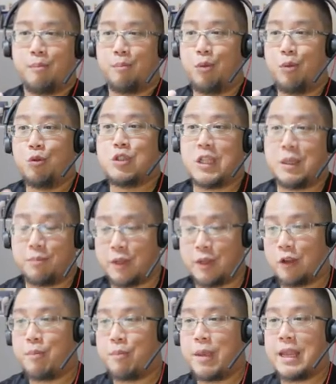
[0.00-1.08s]
blue chip, the
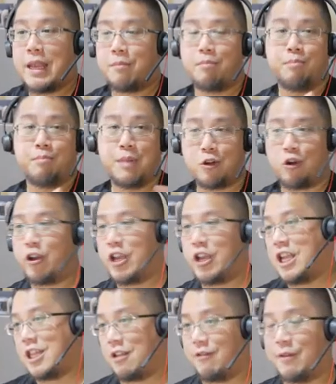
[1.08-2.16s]
main Bitcoin
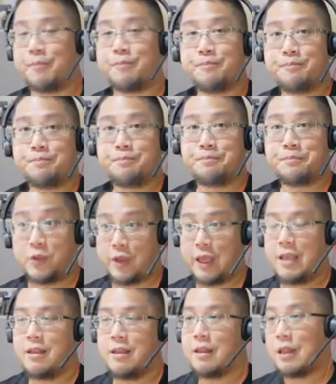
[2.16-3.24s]
Ethereum.
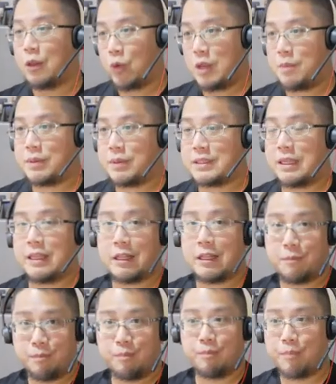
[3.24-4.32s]
Okay, the 20% that's
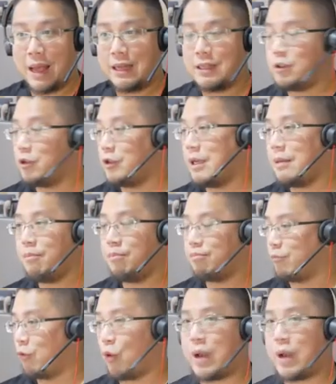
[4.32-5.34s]
balance, you can go